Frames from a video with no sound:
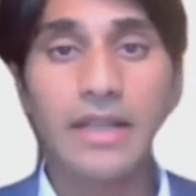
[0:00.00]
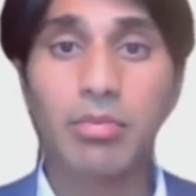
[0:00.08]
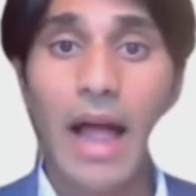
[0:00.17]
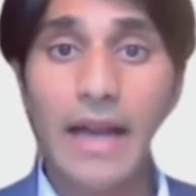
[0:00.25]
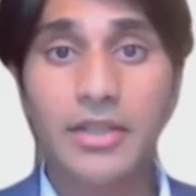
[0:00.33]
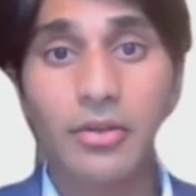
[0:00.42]
as
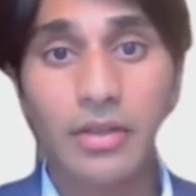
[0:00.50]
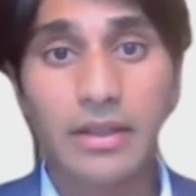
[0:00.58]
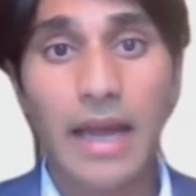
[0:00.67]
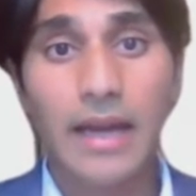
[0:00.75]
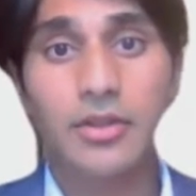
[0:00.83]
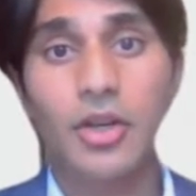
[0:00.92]
Blackstone
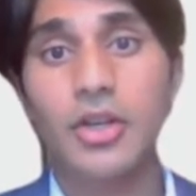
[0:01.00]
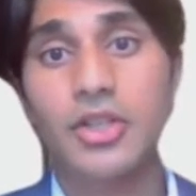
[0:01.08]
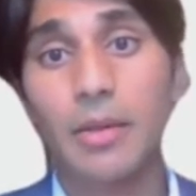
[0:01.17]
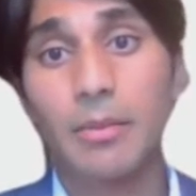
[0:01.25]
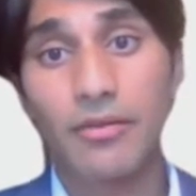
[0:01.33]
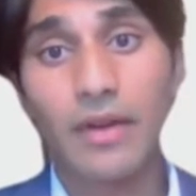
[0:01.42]
Techstar
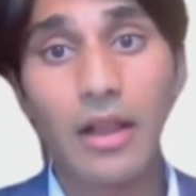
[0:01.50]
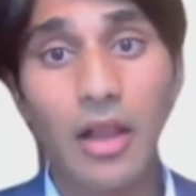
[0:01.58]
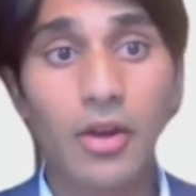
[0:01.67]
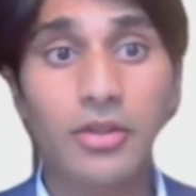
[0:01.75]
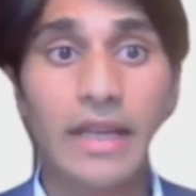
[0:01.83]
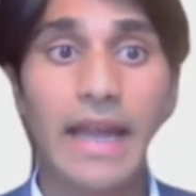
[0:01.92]
Summer
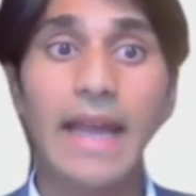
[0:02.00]
Fellows